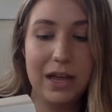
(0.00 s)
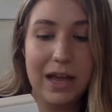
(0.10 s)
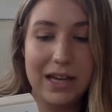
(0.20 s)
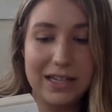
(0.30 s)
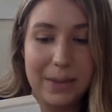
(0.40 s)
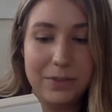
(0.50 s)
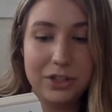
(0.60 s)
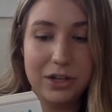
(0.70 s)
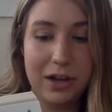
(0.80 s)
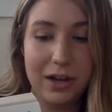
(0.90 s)
I
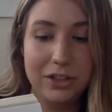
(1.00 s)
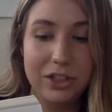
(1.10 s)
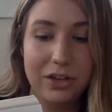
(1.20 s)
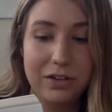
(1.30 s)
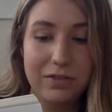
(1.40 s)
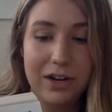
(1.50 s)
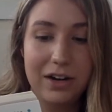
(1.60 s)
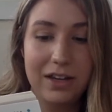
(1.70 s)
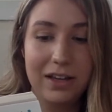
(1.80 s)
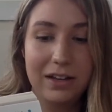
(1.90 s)
tapped on Sheldon
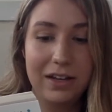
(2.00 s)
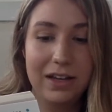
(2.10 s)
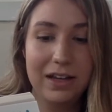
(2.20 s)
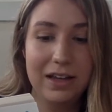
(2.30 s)
very giggly.